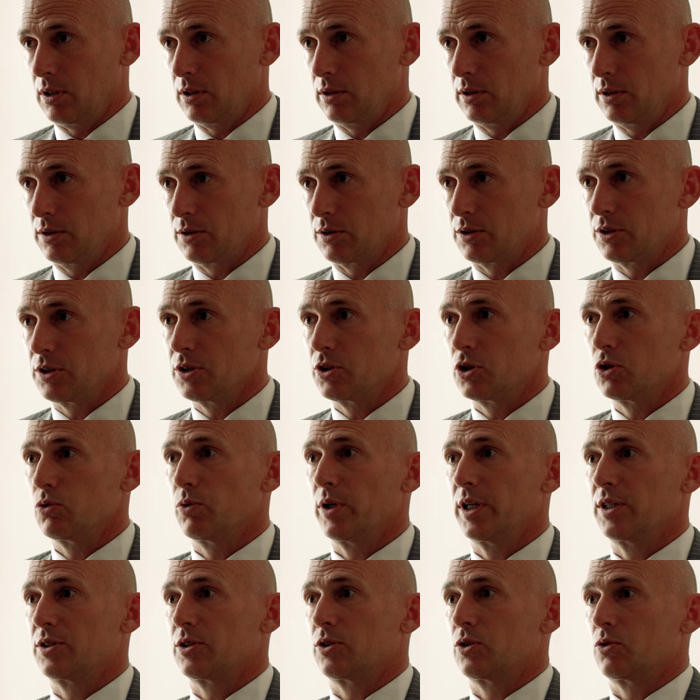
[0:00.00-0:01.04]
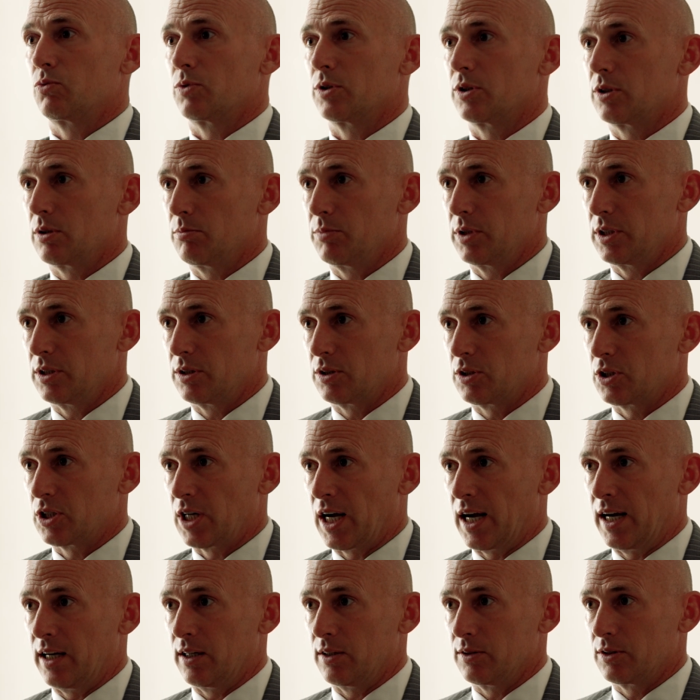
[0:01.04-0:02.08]
These are situations where somebody's
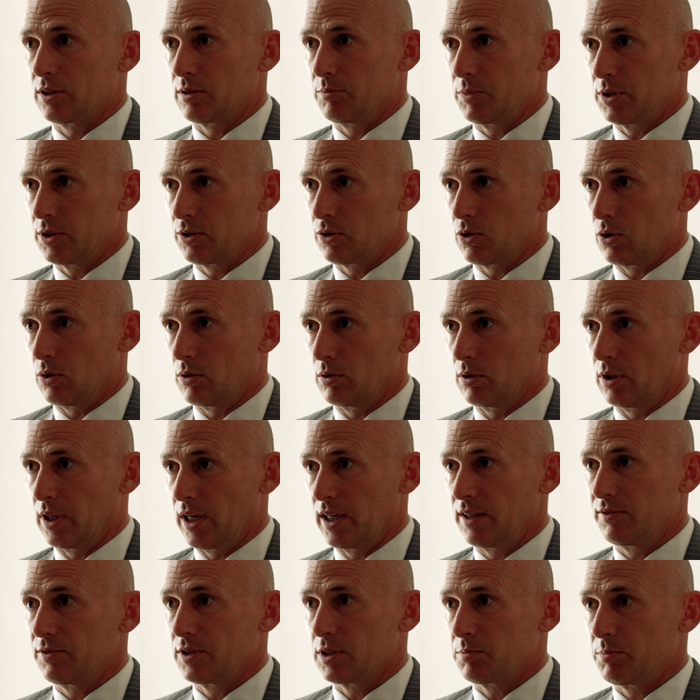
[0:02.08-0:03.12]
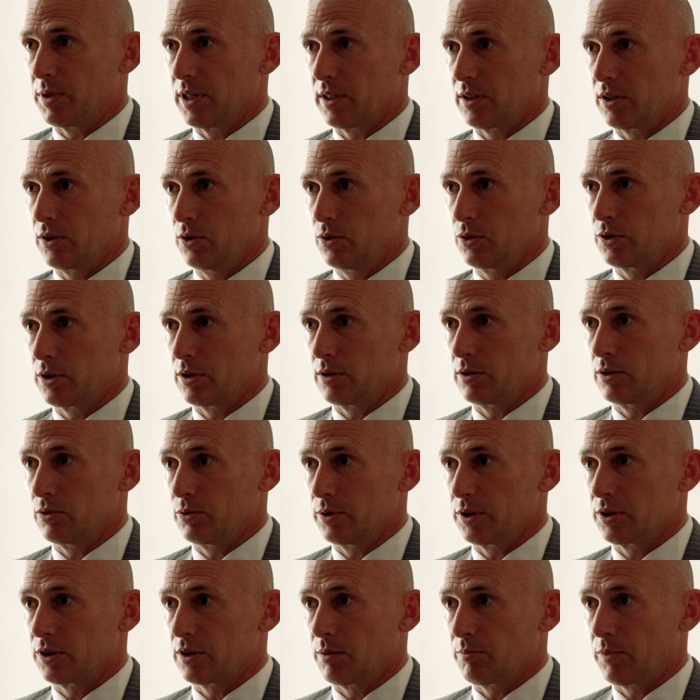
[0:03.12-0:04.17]
child, somebody's whole life has been accused of
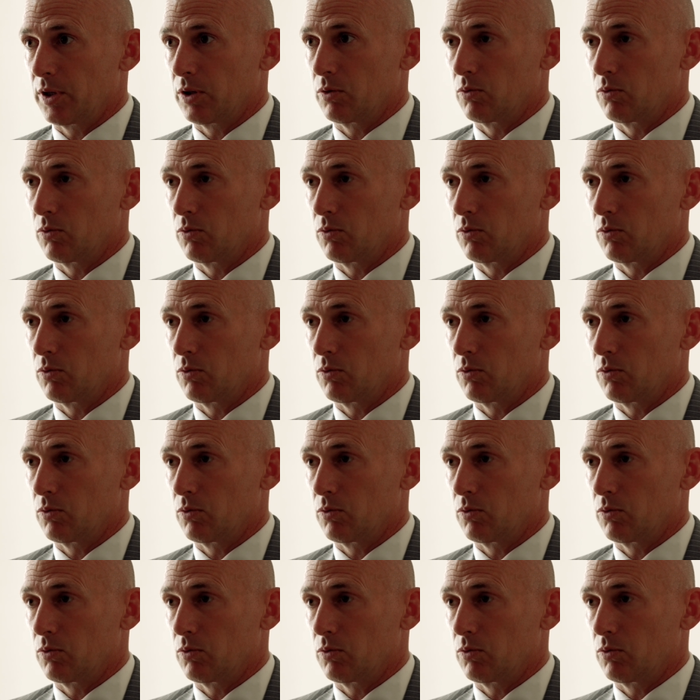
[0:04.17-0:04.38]
doing something